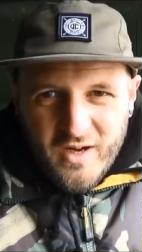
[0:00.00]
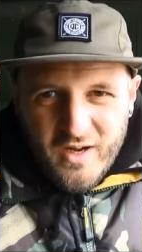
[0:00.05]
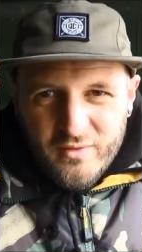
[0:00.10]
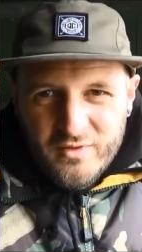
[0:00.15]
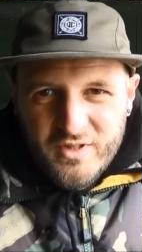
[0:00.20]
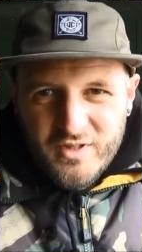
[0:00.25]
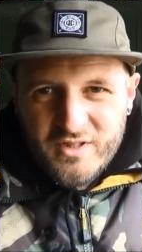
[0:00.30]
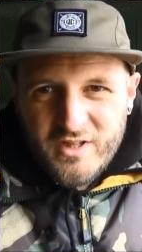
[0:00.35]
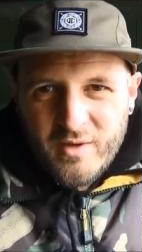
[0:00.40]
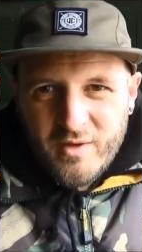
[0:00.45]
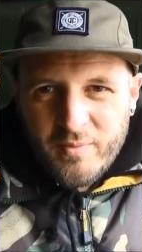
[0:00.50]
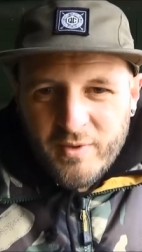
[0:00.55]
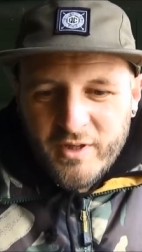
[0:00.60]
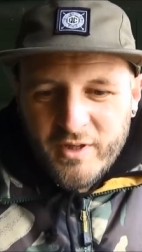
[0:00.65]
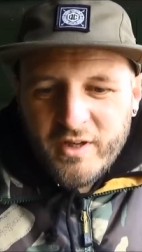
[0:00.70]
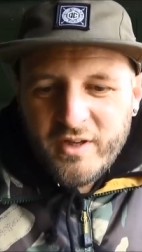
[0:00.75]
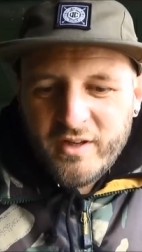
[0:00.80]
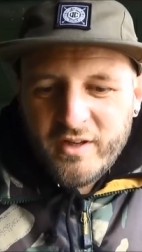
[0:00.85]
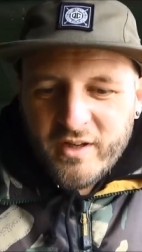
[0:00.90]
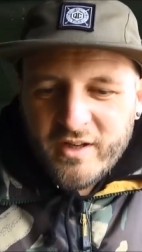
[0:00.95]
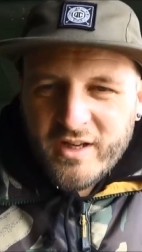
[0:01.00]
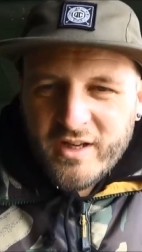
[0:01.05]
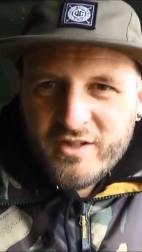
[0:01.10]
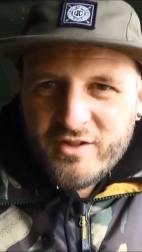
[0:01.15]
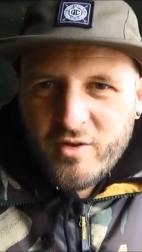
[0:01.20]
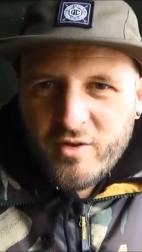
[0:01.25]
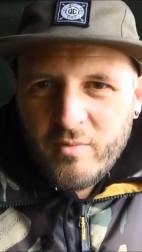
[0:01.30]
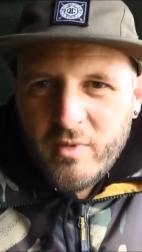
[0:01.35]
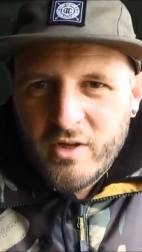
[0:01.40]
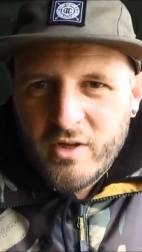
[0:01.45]
else is happening, and
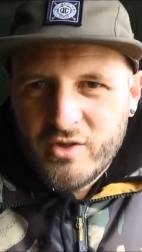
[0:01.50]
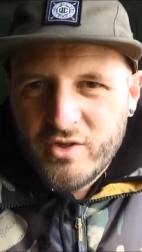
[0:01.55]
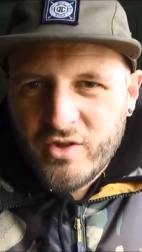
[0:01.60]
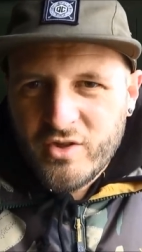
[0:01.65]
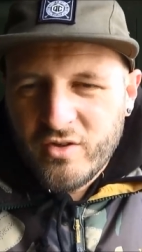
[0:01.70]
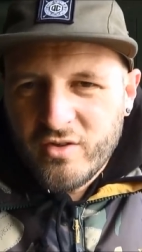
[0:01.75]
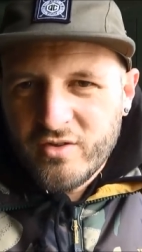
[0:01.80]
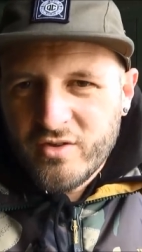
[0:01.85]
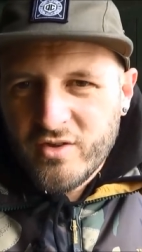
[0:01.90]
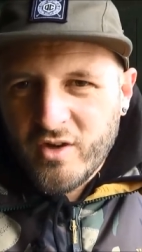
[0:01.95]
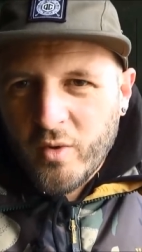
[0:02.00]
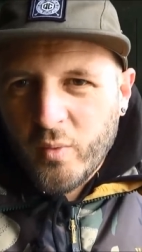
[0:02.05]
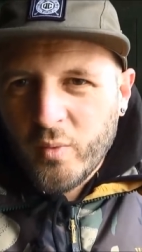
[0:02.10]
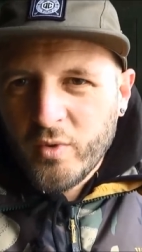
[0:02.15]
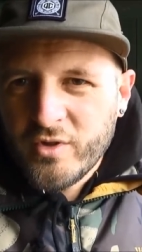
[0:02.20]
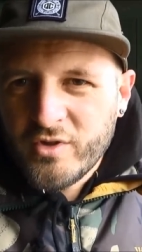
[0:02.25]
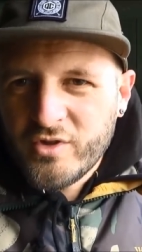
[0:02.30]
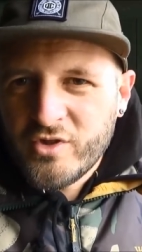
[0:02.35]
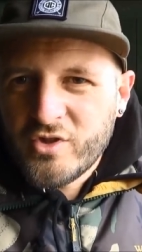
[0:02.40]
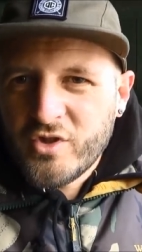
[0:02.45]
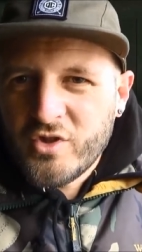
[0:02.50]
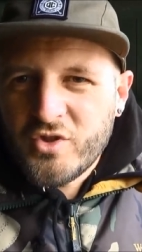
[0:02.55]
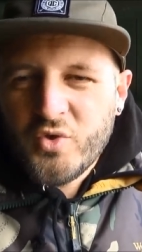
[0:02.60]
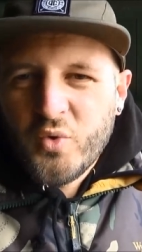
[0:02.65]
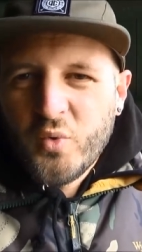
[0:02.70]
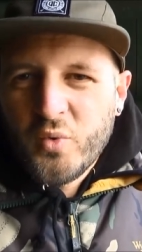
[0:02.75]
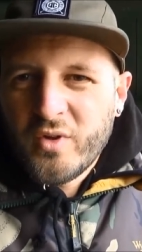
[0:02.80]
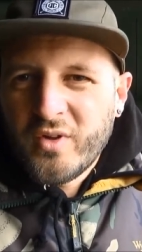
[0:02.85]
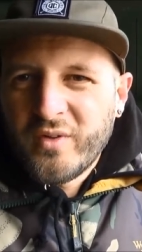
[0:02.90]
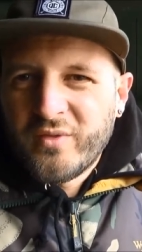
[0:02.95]
as I mentioned, I wanted to just
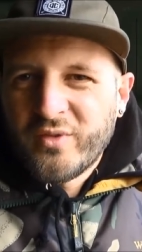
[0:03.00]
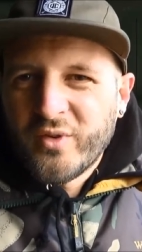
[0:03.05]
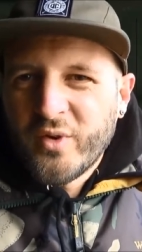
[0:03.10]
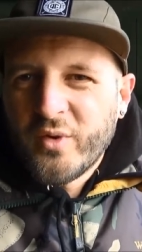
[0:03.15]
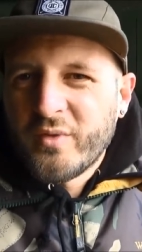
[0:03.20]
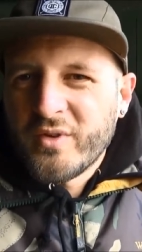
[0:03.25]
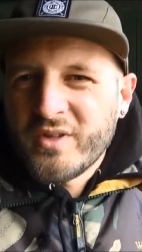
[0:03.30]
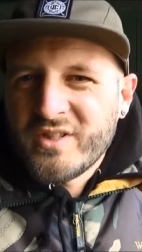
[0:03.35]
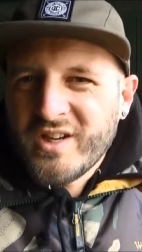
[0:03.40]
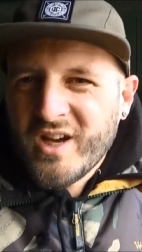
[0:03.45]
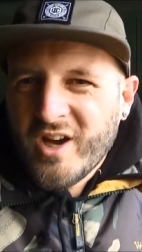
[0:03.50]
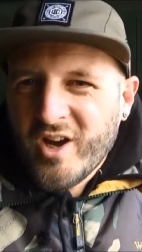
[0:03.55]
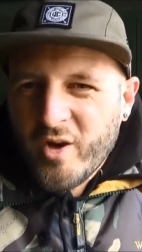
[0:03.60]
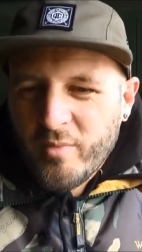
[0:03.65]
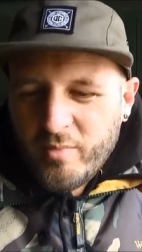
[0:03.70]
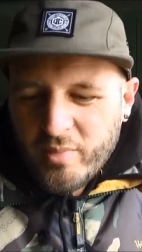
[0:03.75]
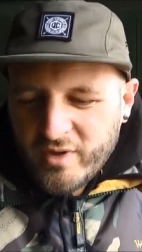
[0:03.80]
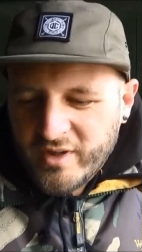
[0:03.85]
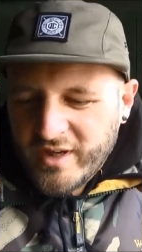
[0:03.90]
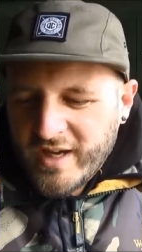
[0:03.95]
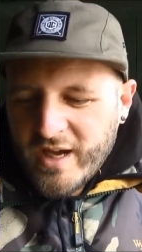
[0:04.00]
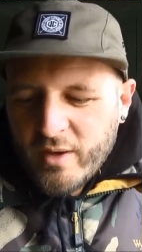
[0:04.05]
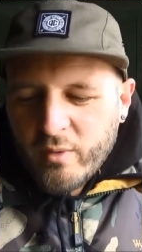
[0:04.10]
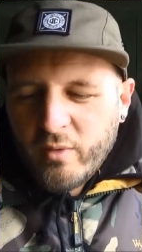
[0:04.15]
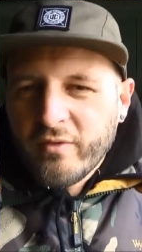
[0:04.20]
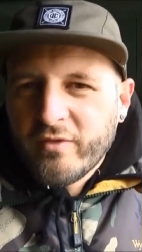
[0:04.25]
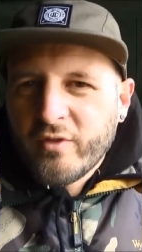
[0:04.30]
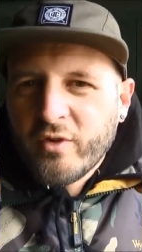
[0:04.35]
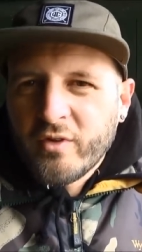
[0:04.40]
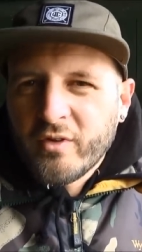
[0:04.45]
talk you through the setup and how
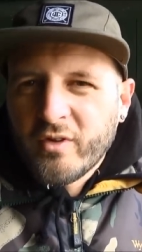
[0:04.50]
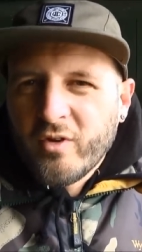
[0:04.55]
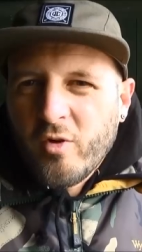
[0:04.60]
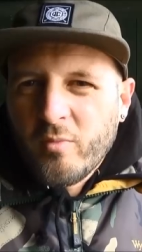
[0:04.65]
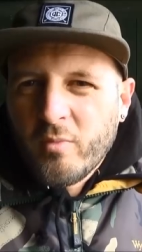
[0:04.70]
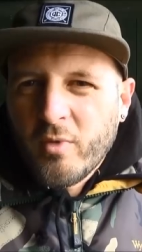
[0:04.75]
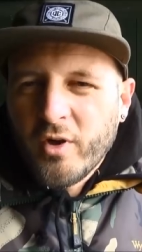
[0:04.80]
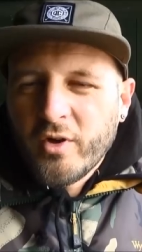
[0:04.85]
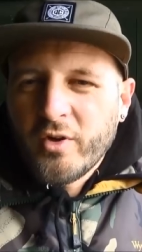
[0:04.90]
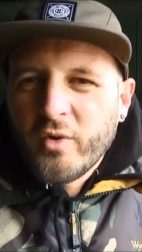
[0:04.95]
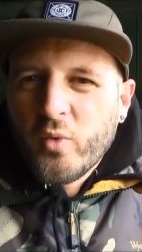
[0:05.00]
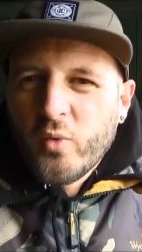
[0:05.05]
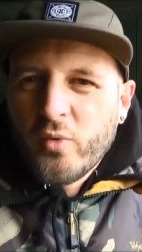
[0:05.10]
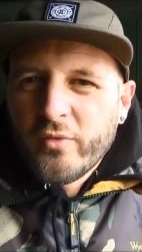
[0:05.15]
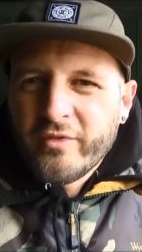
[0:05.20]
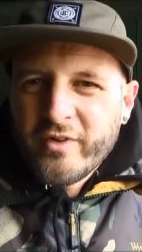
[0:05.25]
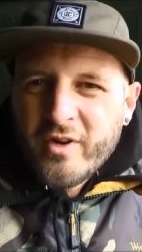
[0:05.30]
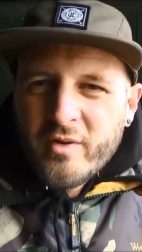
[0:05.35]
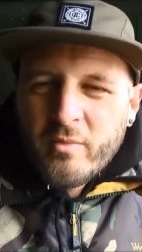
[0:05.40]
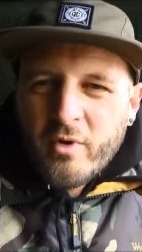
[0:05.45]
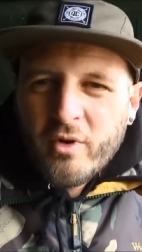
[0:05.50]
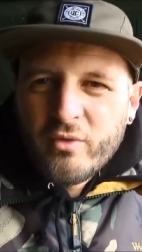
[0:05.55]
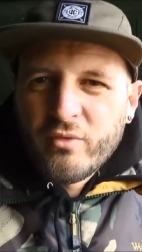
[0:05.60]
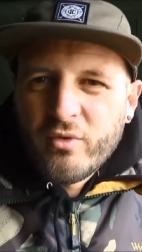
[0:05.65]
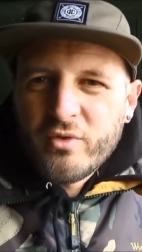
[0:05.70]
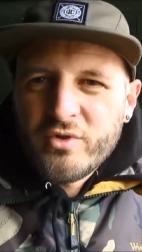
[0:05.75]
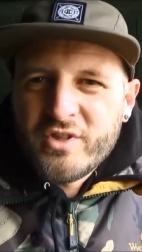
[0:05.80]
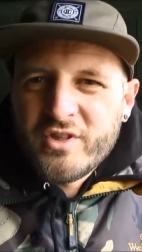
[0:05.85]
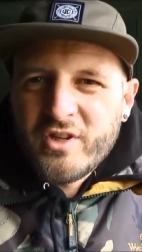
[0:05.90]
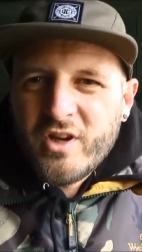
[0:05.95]
I've kind of got all three of my
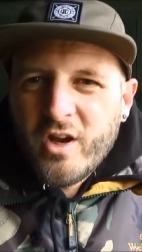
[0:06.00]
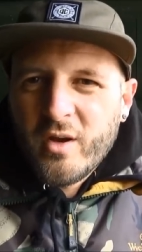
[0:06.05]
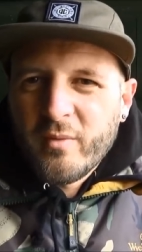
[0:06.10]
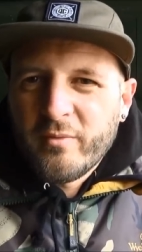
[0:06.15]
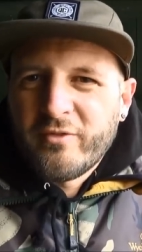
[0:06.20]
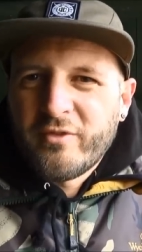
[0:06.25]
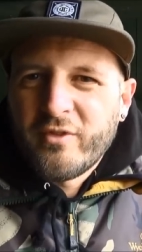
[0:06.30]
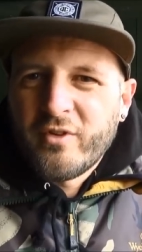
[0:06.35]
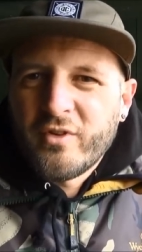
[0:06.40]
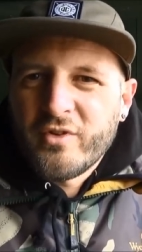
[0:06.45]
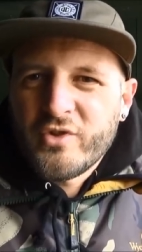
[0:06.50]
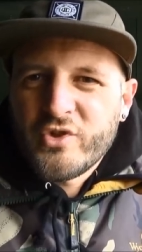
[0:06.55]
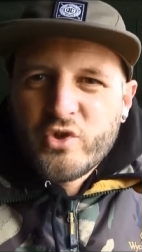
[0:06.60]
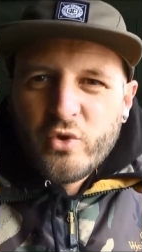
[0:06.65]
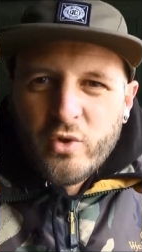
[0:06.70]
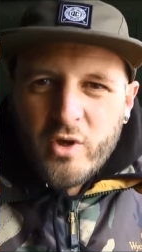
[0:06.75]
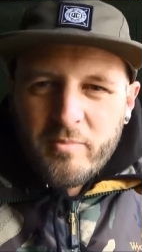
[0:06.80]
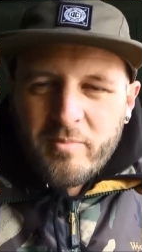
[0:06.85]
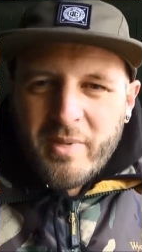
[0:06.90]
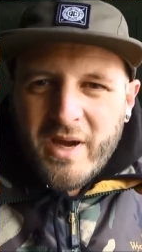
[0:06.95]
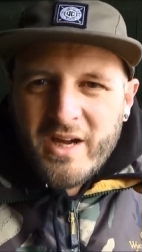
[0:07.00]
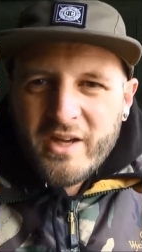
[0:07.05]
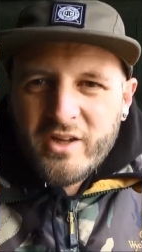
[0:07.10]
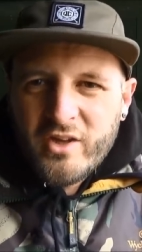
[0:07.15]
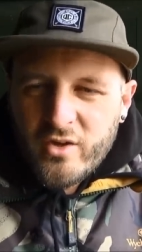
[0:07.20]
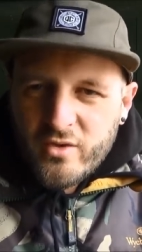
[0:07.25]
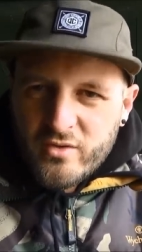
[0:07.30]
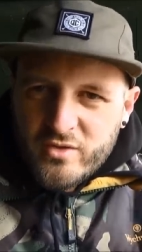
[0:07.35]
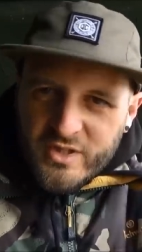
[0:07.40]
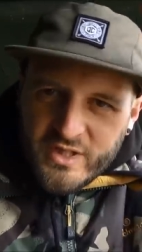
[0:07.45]
rods set up for solid bag
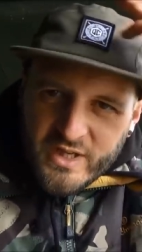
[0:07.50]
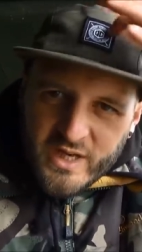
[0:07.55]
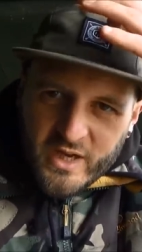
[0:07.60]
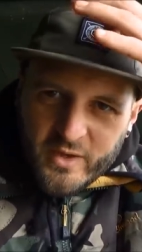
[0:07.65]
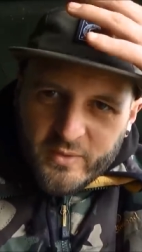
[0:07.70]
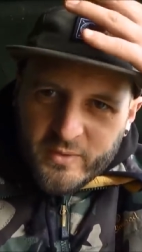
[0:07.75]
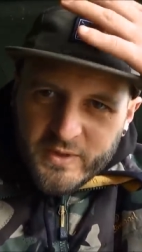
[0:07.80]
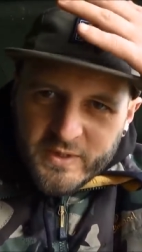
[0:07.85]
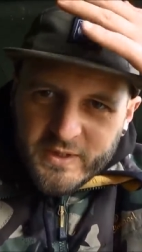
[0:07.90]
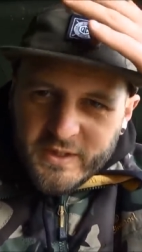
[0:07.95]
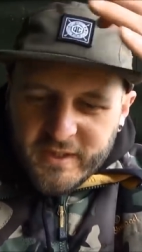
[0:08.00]
use. Now,